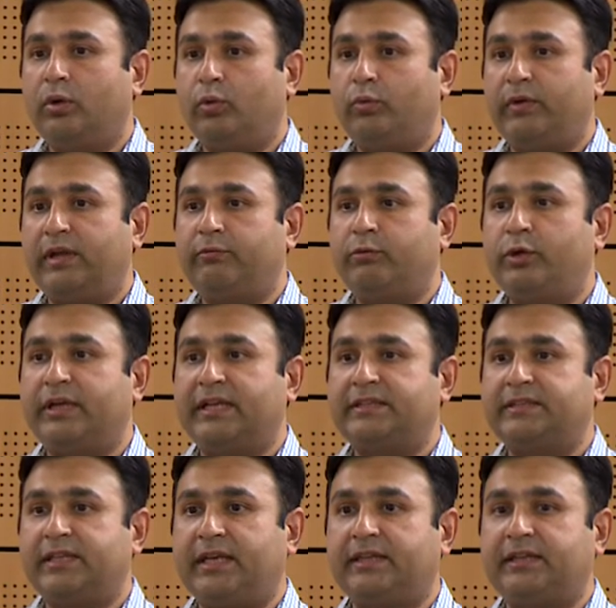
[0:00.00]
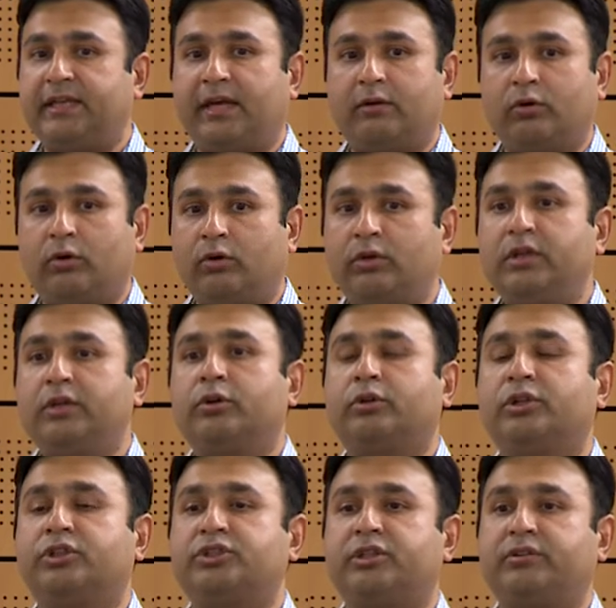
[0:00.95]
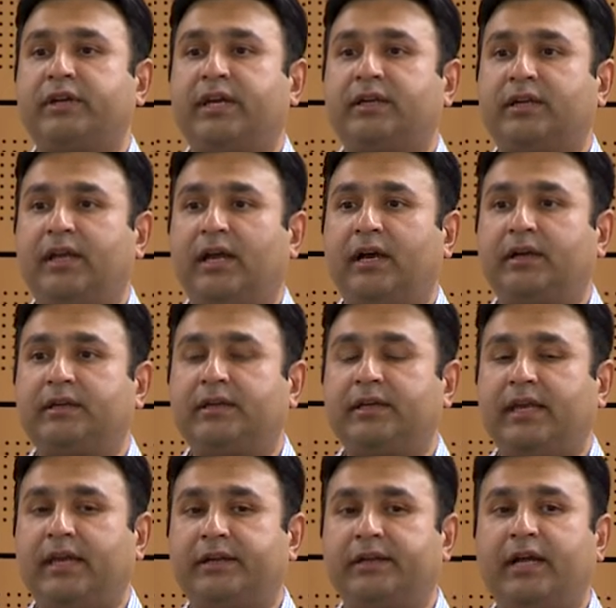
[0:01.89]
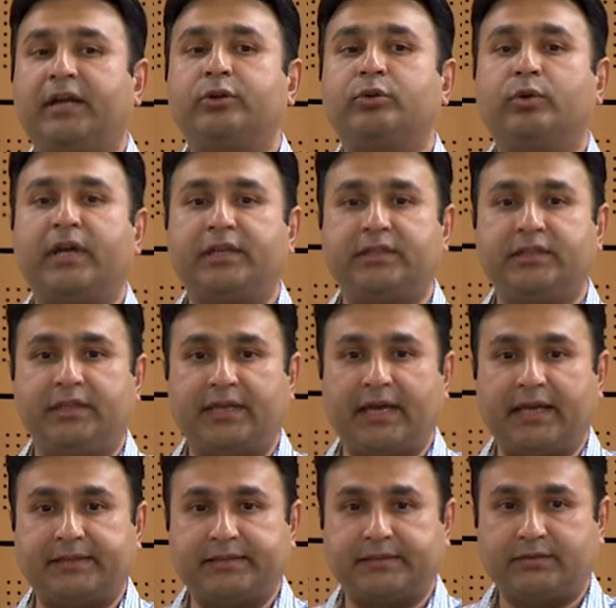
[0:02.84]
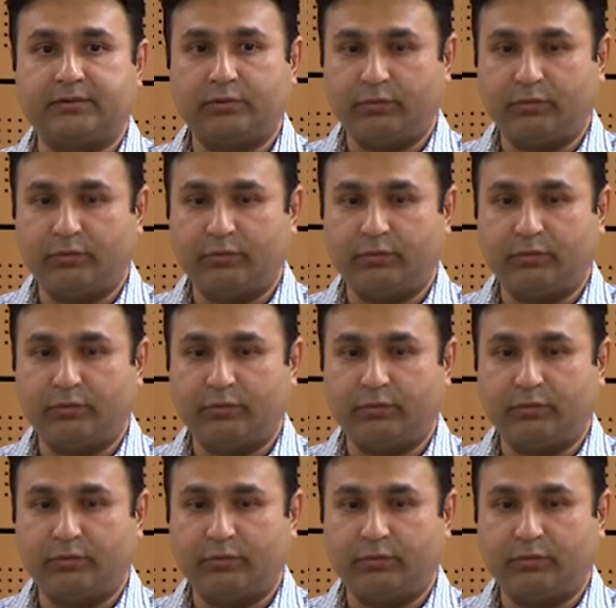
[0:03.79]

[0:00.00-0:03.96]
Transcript: where we can say they are only going to generate lung and not do anything else.